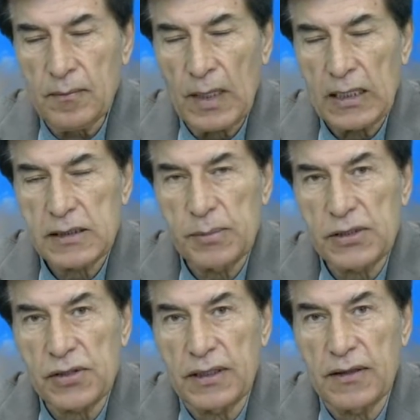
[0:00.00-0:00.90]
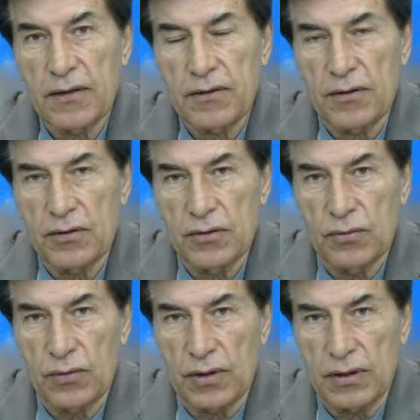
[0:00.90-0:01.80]
especially the third
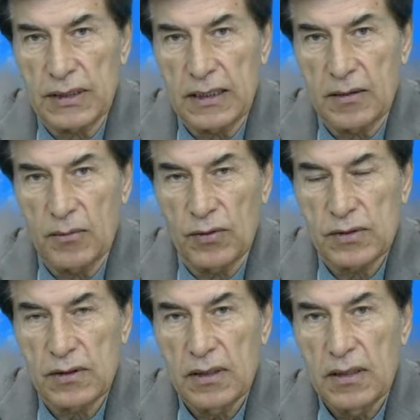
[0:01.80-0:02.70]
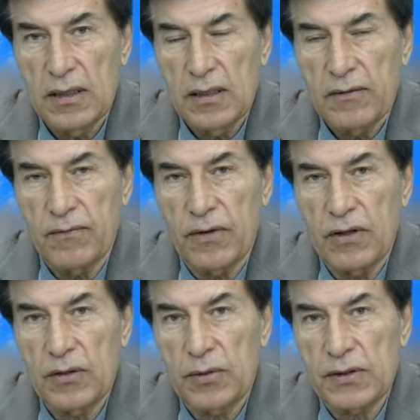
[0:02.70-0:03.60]
world and the most
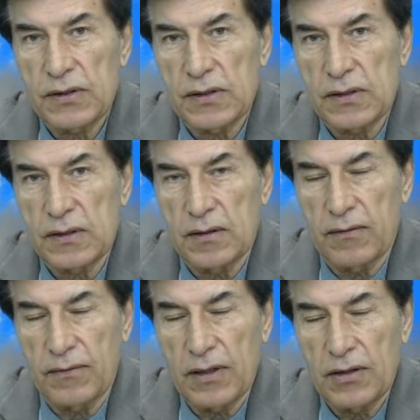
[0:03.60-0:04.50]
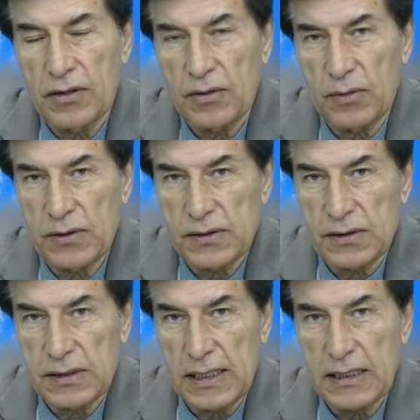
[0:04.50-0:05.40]
vulnerable, vulnerable
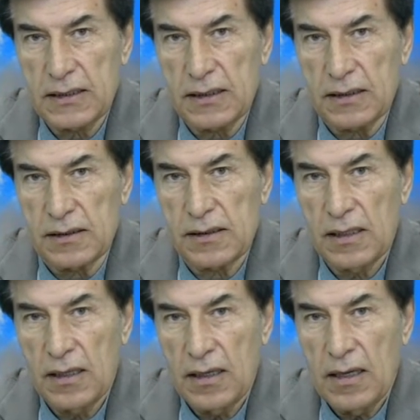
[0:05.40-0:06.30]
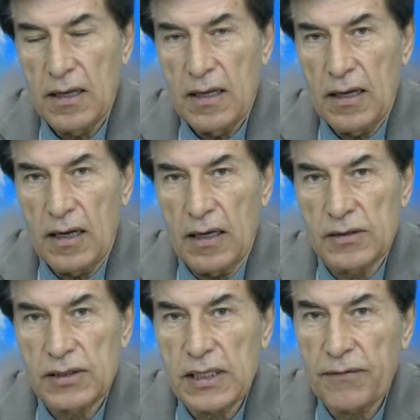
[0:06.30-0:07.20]
societies, uh,
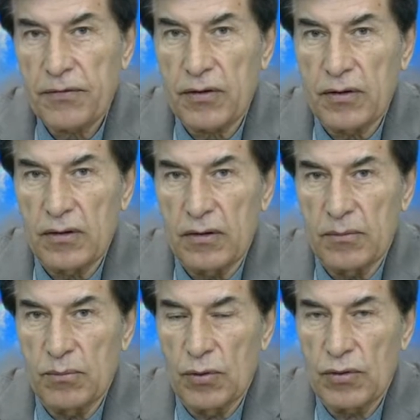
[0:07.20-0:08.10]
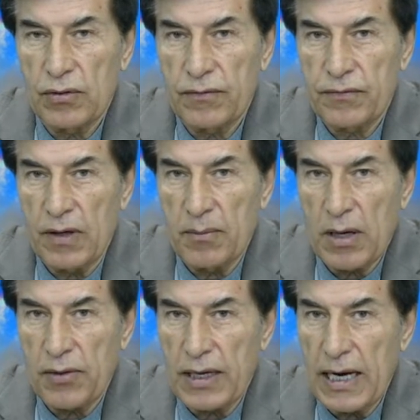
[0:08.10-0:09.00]
suffer more from
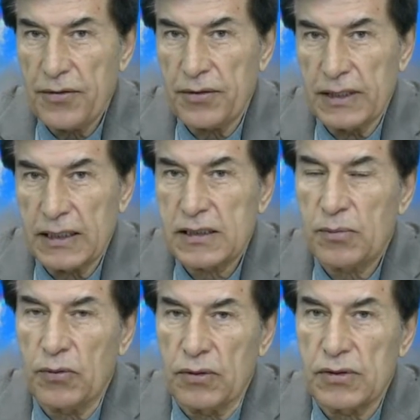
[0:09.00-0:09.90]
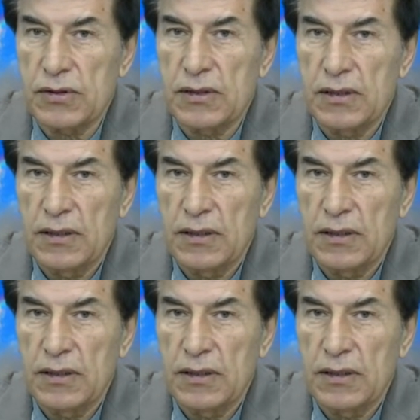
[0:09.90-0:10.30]
our other exports,